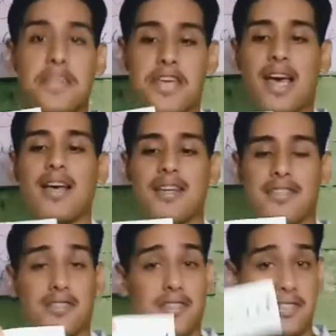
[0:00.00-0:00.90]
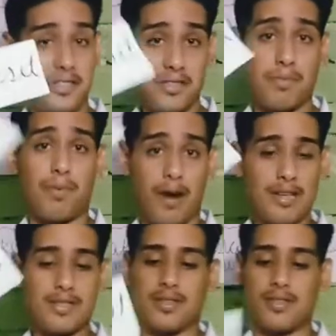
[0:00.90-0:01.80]
Yes, this is in the
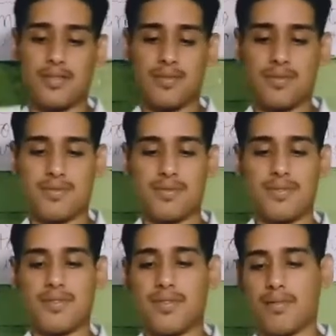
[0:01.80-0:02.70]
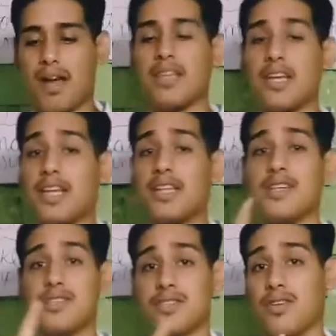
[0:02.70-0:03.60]
present, right? And
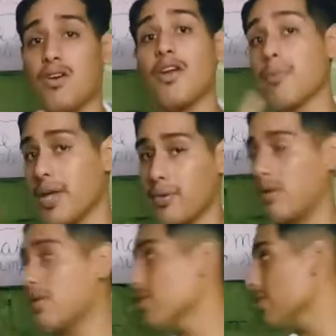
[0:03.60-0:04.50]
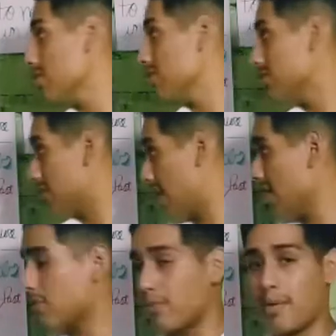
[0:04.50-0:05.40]
this is not irregular. Okay,
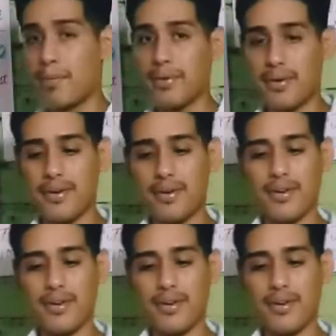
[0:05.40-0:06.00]
you remember?